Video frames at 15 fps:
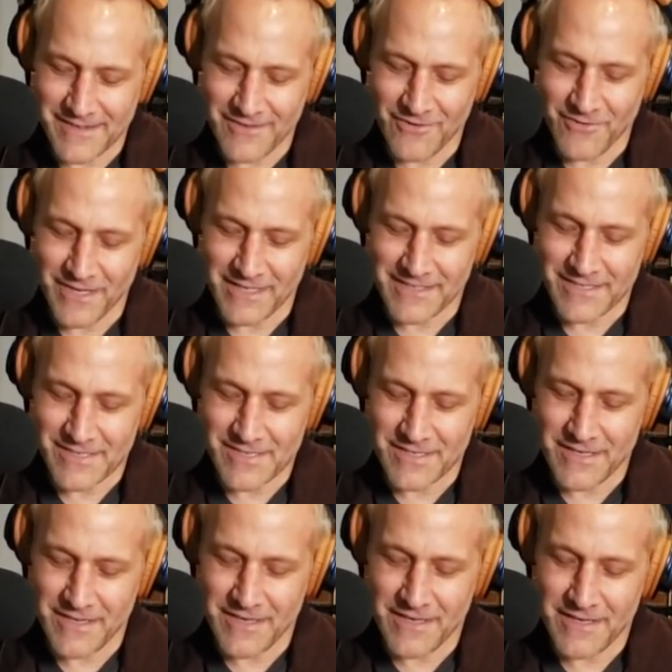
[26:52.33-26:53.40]
You get to
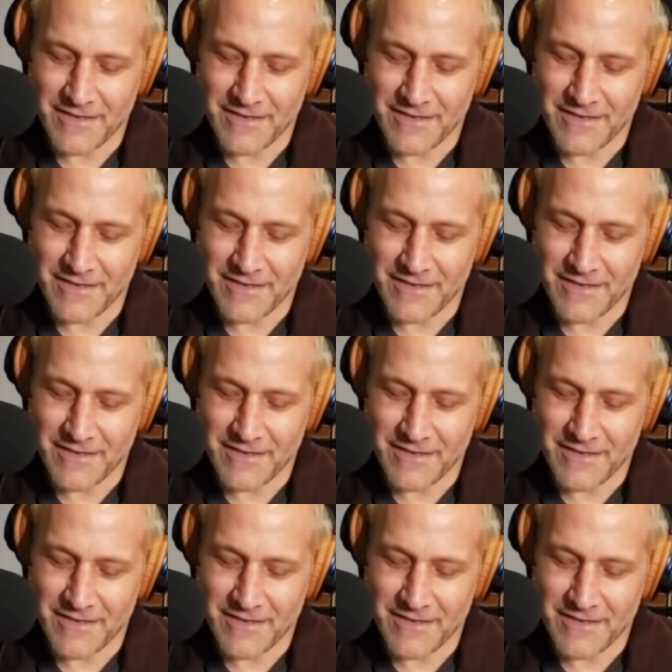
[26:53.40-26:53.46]
see,